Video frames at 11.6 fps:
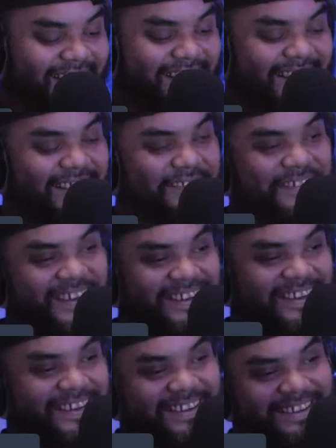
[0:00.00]
That's
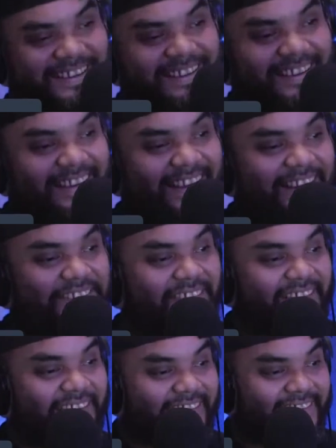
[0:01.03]
funny. I,
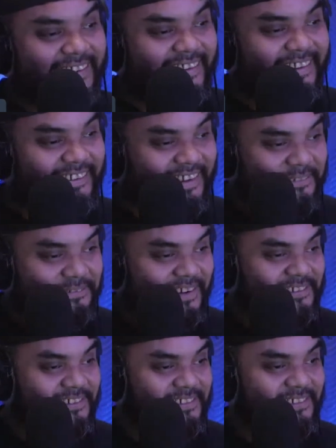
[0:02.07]
you got
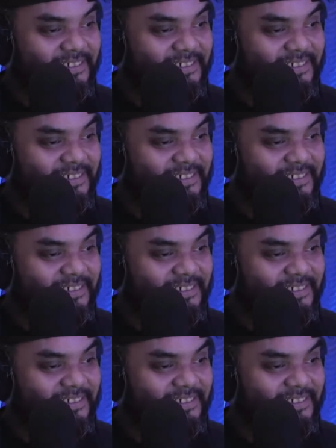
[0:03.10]
freckles?